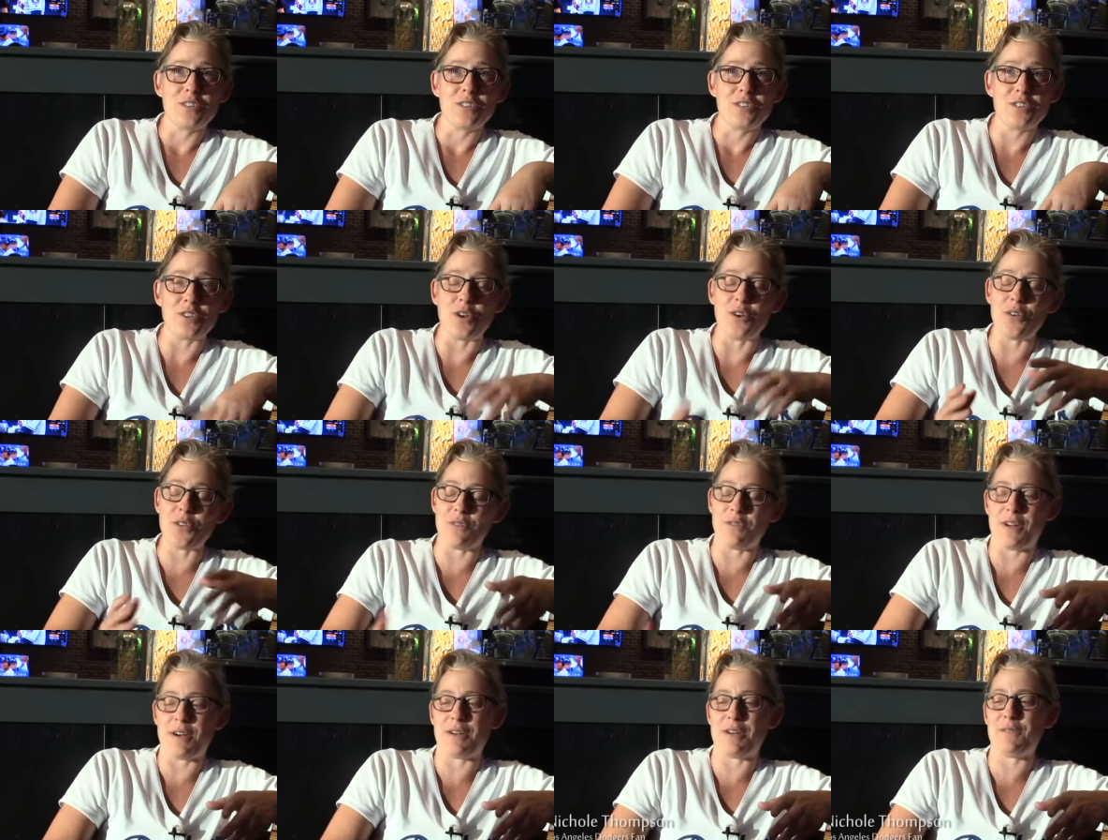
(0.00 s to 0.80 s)
So
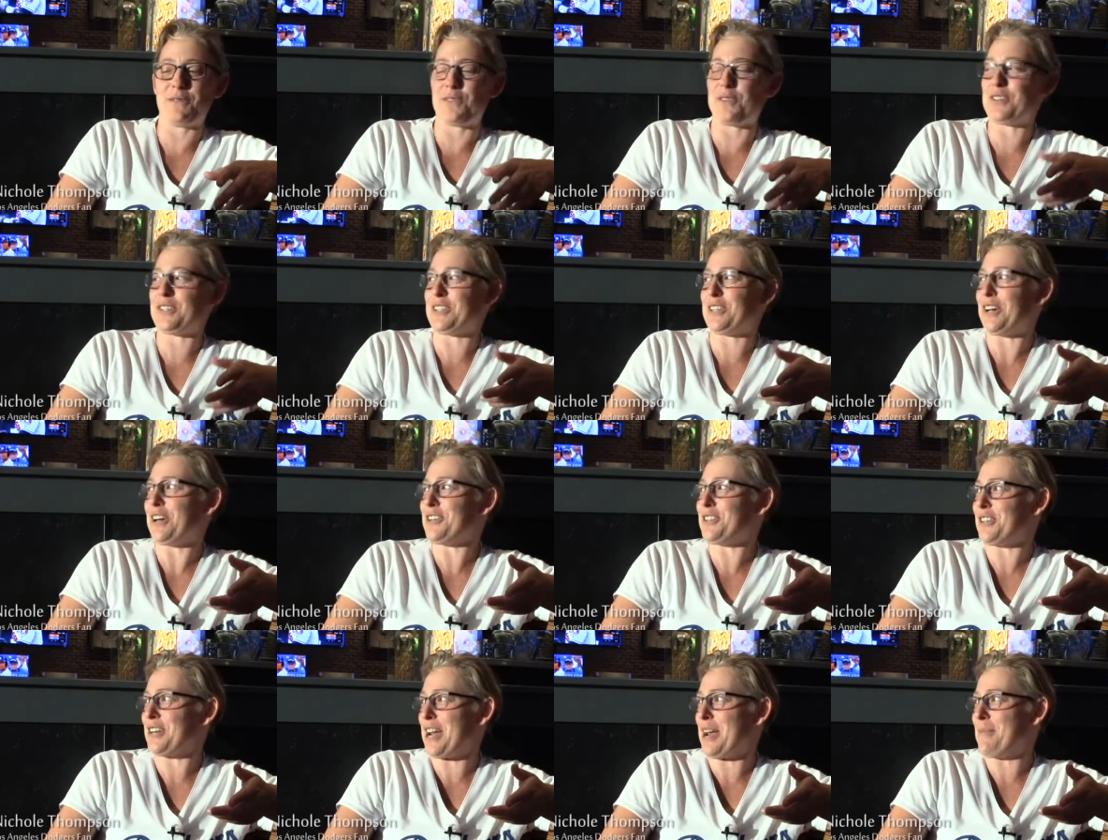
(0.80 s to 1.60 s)
the very first
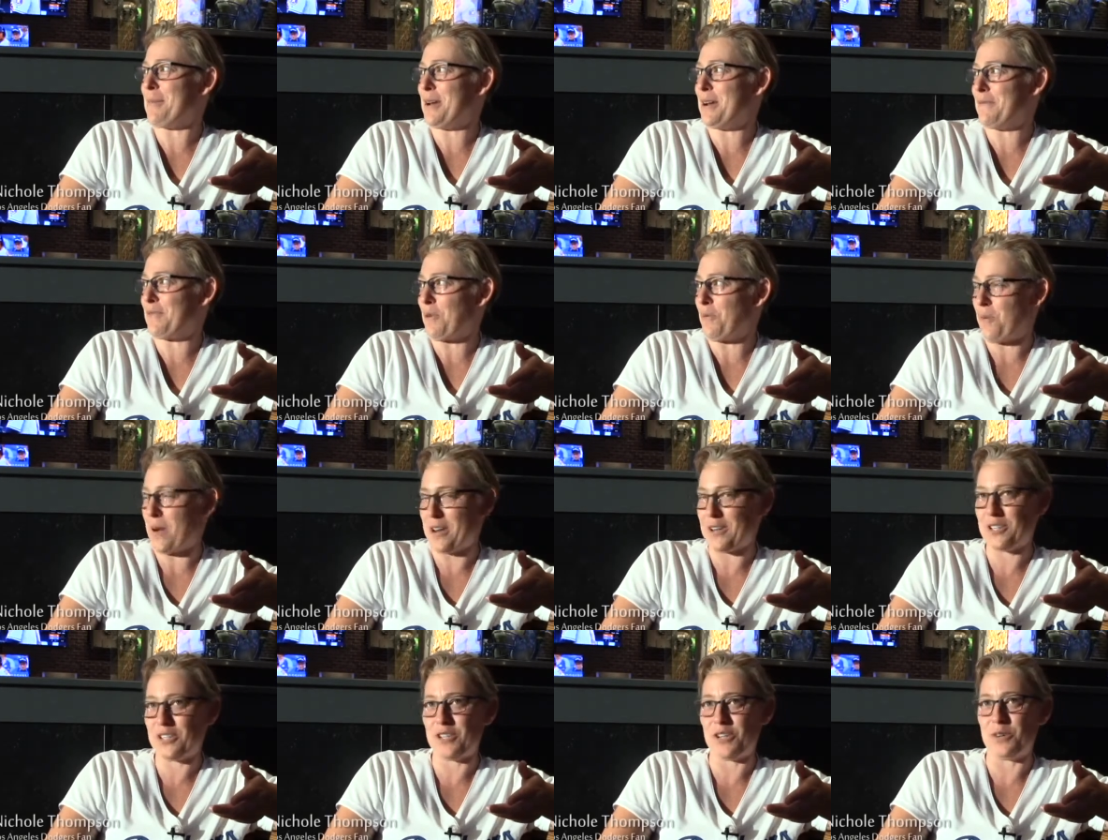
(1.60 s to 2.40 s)
Dodger game I ever
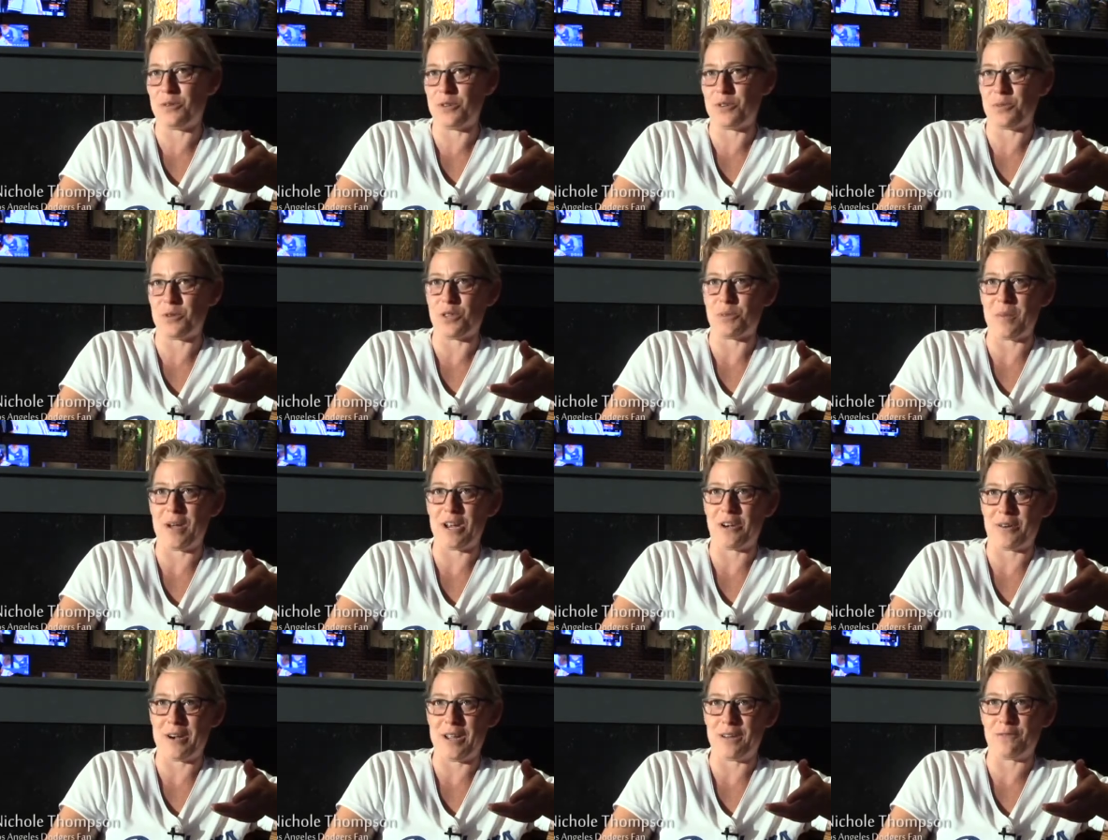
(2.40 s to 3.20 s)
went to was with my
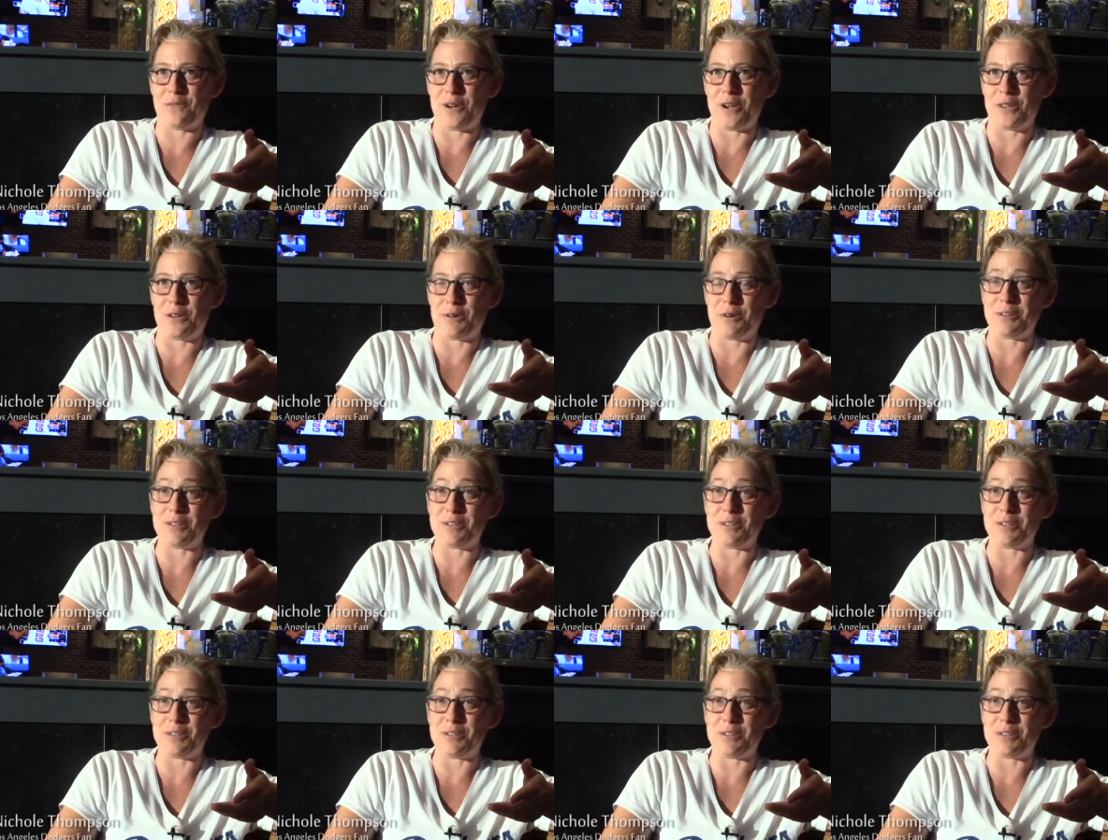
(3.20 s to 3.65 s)
grandfather.